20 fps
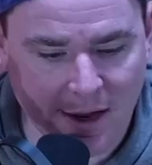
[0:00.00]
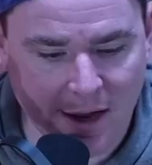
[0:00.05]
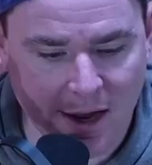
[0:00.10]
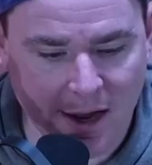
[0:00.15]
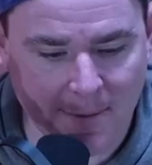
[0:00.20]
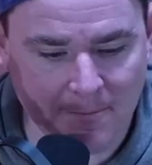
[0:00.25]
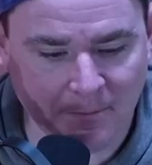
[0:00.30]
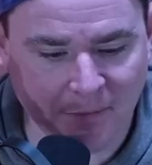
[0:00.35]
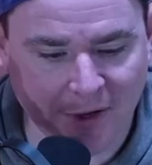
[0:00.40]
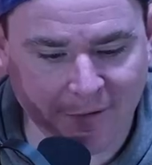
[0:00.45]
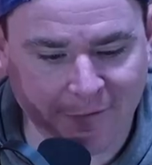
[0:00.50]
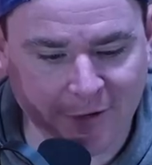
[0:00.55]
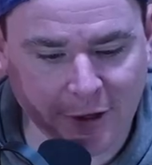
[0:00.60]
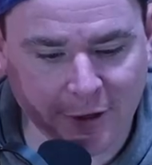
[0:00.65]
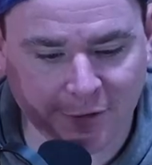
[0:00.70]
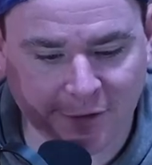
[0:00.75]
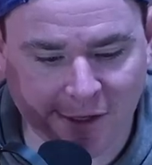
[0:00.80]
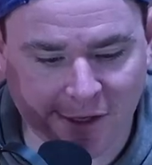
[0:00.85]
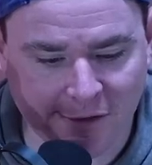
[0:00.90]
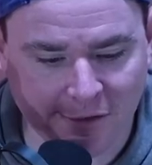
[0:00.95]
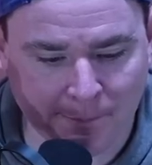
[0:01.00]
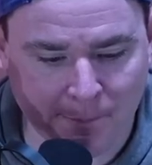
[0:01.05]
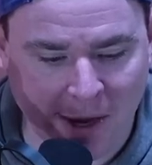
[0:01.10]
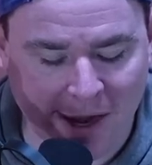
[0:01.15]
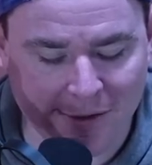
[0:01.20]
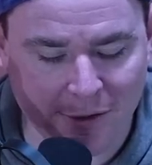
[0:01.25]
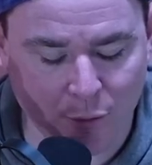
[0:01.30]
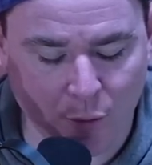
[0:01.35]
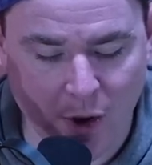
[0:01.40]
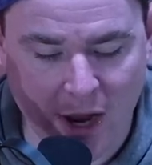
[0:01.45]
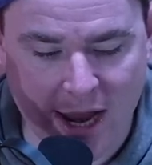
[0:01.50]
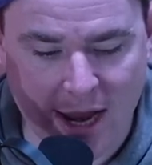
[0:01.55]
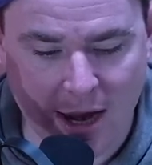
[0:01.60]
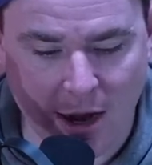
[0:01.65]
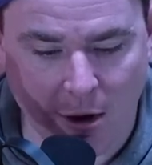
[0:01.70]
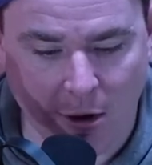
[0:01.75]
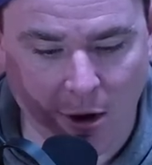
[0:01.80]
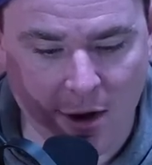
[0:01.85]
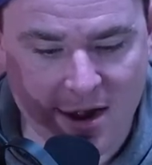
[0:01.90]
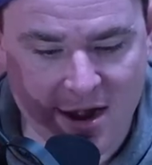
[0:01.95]
Um, the Philistines, by the way,
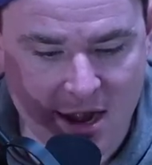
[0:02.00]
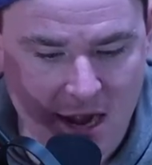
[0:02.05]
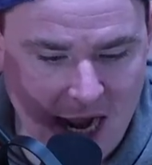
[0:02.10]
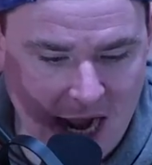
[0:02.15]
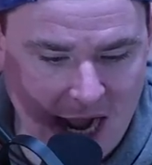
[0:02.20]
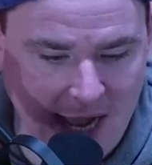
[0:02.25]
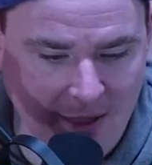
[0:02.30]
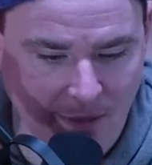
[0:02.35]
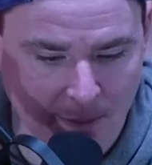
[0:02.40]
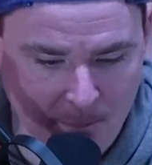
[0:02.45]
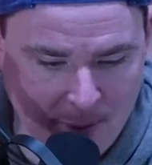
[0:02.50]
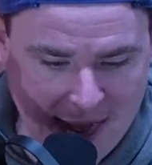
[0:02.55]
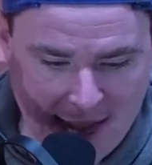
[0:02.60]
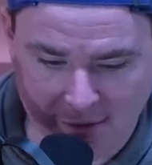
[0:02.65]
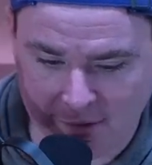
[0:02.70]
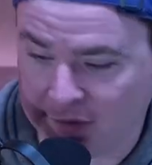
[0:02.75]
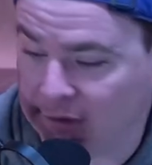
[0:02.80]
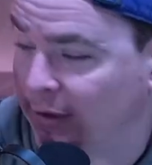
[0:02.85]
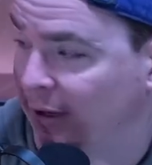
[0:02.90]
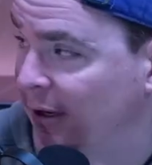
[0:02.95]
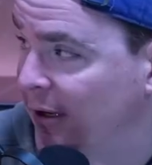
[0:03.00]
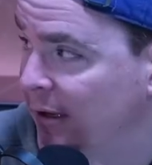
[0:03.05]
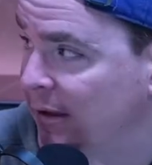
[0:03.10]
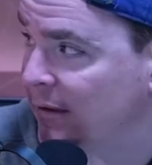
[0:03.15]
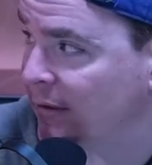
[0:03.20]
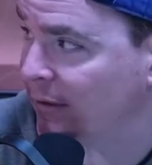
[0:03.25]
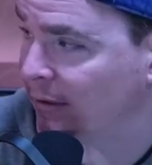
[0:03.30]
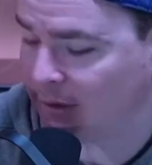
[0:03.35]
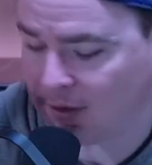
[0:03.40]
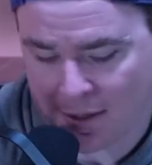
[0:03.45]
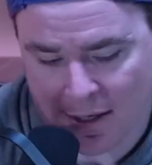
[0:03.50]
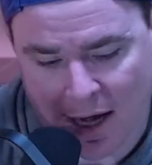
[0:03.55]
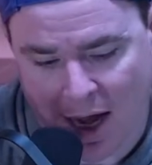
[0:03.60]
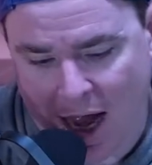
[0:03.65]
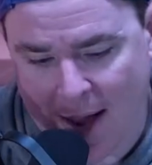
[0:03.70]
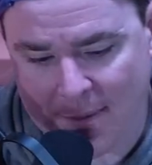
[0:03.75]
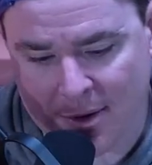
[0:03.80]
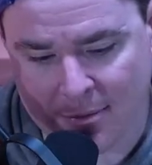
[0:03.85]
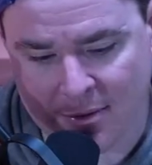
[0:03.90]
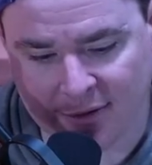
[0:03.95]
are not the Palestinians.
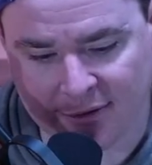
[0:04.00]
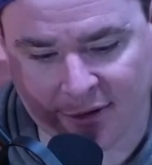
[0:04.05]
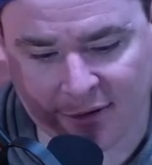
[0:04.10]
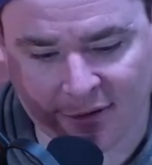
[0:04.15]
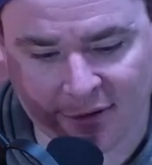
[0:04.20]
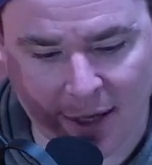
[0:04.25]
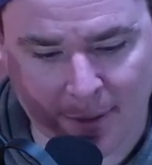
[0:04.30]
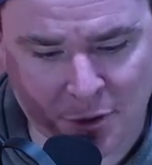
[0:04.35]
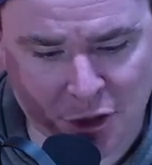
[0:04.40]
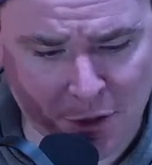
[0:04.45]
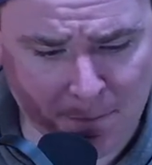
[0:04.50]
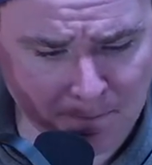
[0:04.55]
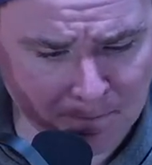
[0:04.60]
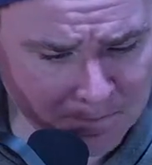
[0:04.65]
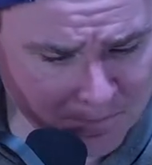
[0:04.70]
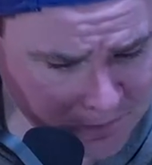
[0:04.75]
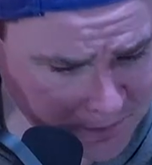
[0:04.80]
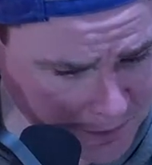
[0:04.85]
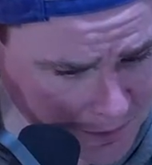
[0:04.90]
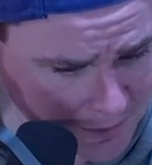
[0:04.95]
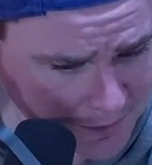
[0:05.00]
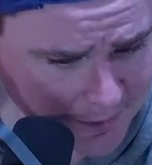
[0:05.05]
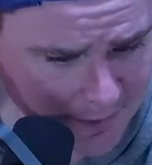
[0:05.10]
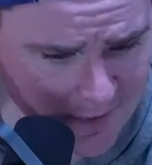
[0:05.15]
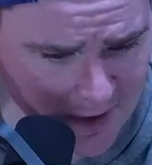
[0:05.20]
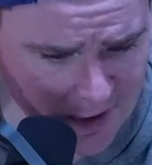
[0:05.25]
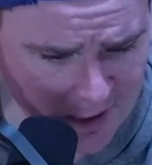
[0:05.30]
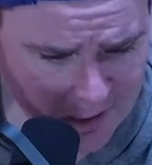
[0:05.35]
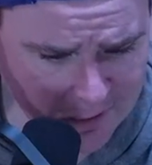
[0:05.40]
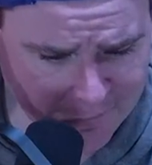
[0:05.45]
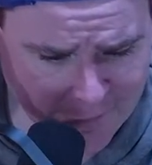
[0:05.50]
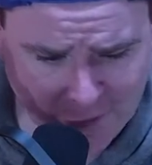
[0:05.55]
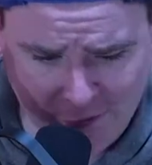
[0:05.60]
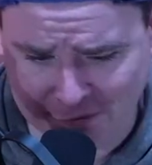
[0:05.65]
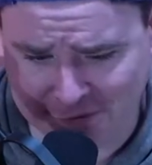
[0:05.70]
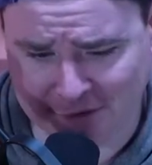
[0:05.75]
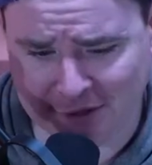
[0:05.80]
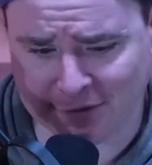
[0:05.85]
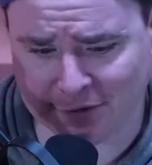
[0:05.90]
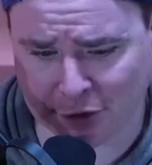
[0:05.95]
Common misconception. The
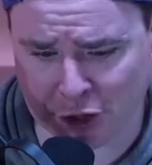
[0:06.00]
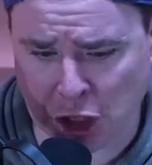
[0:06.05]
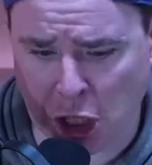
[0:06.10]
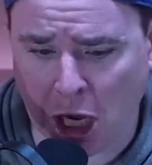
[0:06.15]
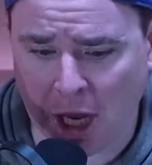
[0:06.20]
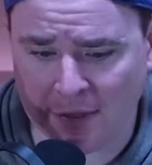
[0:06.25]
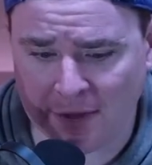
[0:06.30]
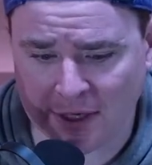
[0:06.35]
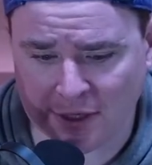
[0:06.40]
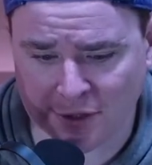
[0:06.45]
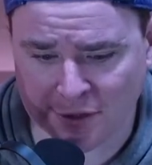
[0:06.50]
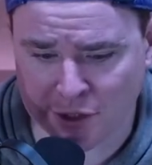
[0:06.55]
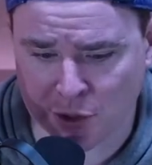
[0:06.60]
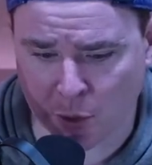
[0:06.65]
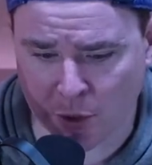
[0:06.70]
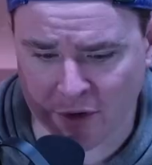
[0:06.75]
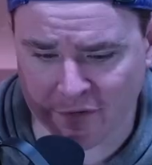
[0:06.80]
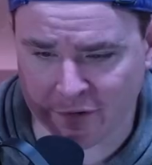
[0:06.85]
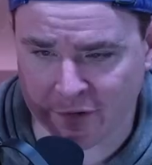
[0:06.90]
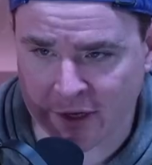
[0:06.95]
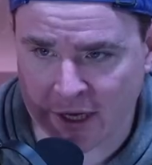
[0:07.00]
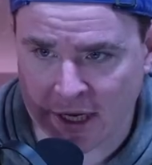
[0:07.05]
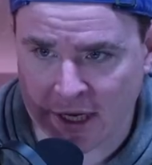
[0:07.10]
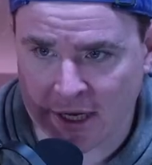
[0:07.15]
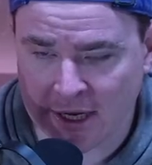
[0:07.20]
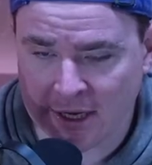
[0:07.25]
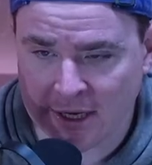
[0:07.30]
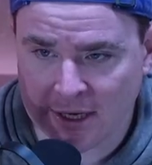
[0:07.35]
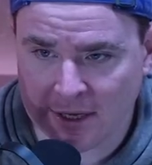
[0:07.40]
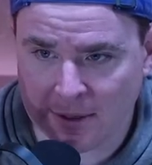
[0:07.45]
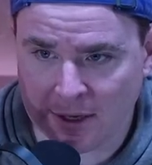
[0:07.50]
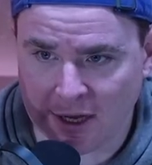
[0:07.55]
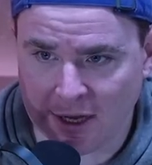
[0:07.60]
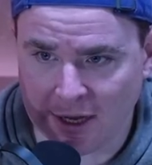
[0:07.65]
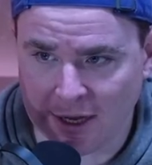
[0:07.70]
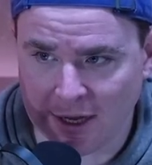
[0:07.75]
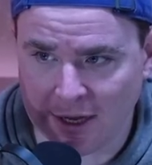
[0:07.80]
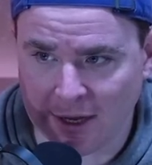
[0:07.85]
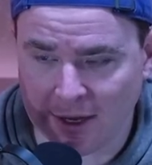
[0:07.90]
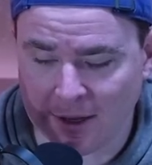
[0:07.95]
Philistines are gone. They just sort of
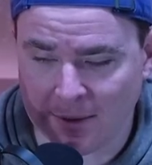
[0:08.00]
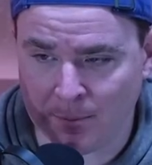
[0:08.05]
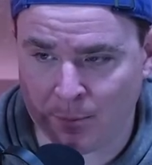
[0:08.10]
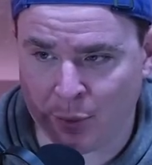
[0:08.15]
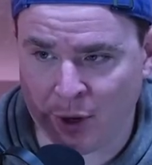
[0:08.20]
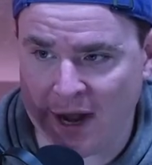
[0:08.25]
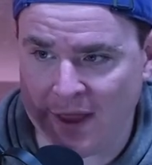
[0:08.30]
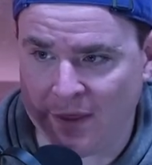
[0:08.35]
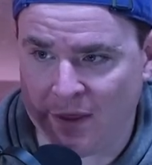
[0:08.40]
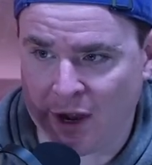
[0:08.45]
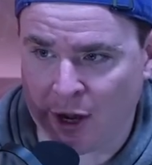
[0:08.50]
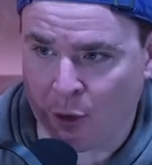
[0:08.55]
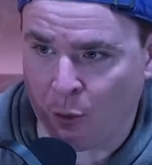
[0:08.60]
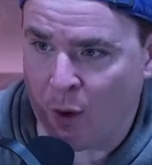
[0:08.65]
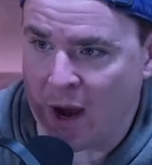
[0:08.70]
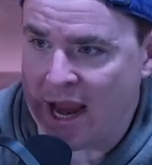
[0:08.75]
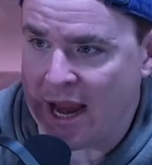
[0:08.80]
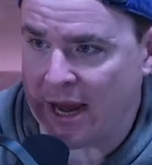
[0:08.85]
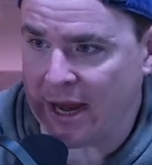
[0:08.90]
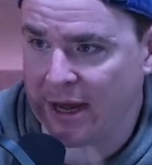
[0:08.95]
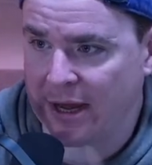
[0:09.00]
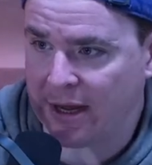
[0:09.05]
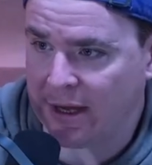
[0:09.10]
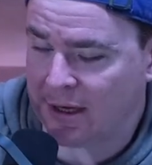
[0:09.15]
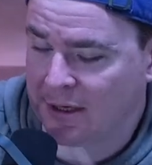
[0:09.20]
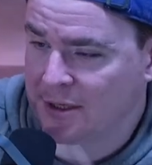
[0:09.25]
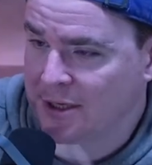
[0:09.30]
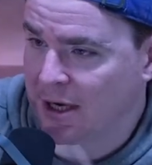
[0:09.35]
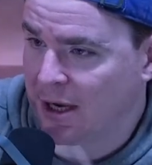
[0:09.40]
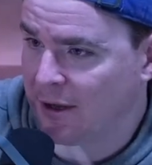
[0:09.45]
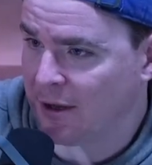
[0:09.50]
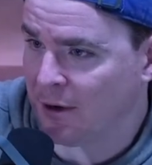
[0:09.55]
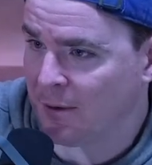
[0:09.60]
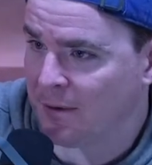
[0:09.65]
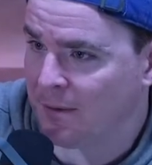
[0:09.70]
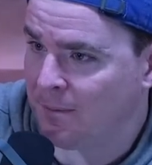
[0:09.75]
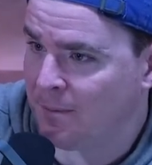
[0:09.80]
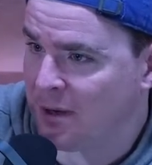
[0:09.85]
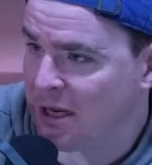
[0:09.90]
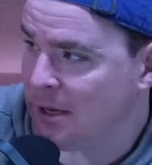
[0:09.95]
uh, bred their way into
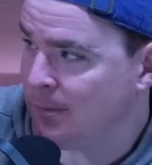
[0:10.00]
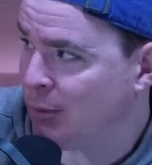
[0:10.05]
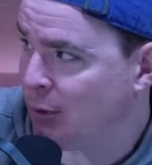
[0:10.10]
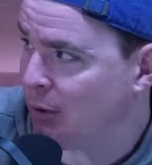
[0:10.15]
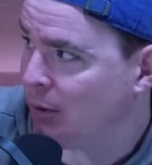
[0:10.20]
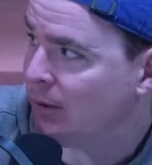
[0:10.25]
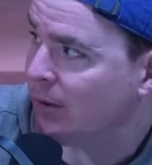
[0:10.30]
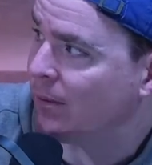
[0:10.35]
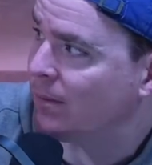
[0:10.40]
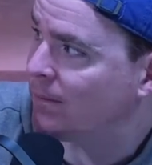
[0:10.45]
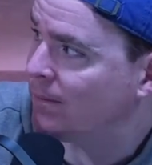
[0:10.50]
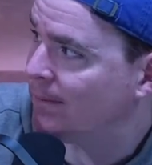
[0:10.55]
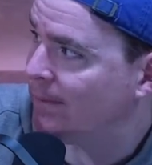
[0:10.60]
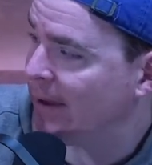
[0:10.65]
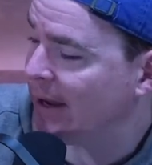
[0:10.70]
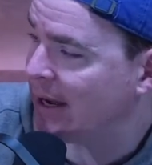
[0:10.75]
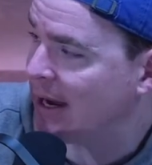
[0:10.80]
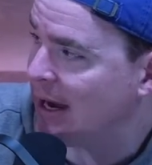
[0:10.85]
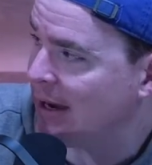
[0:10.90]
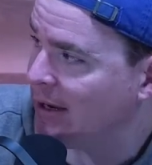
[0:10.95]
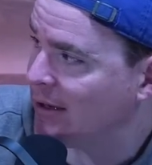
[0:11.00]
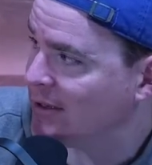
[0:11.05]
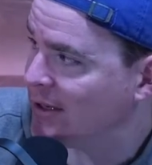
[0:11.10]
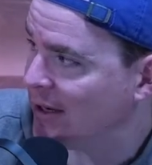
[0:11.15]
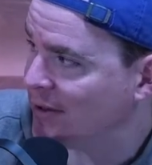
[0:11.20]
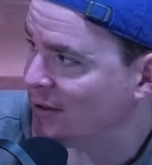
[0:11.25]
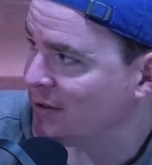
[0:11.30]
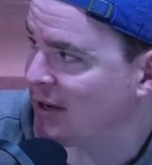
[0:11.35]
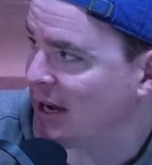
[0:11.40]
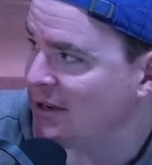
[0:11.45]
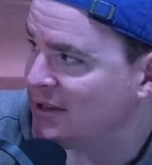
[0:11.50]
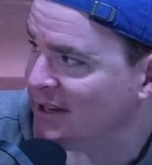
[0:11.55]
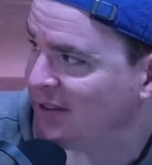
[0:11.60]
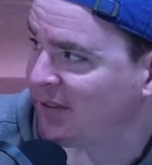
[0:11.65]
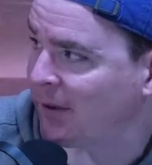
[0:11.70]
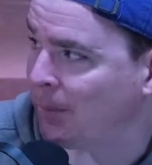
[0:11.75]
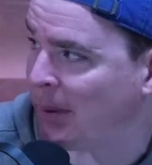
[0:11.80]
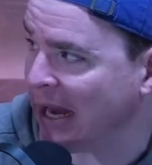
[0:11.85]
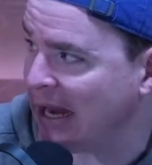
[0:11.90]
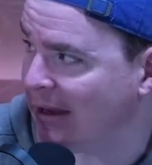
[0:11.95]
other people. They kind of just got
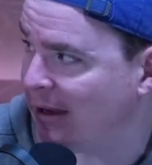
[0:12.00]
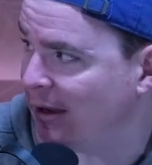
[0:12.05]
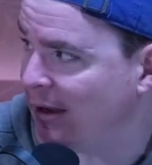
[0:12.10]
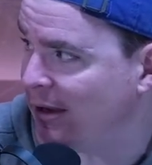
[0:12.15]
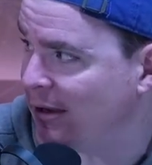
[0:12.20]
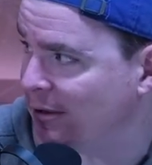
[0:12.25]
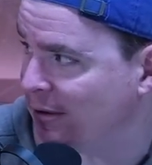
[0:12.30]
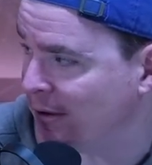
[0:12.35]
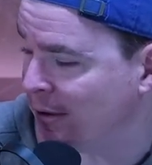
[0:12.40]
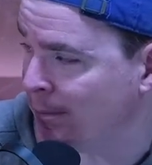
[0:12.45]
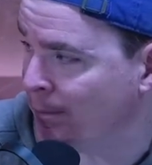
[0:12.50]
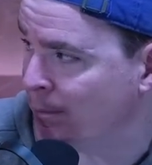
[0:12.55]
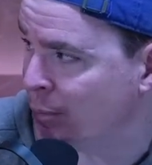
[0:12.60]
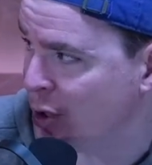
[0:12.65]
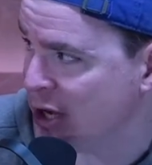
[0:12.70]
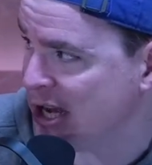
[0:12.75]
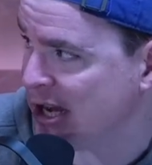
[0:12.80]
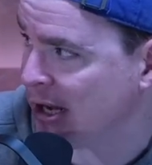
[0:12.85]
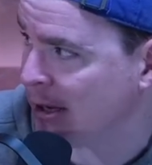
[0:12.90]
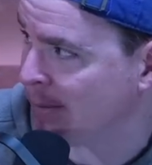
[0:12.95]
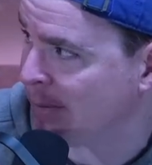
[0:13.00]
dissipated into the breeding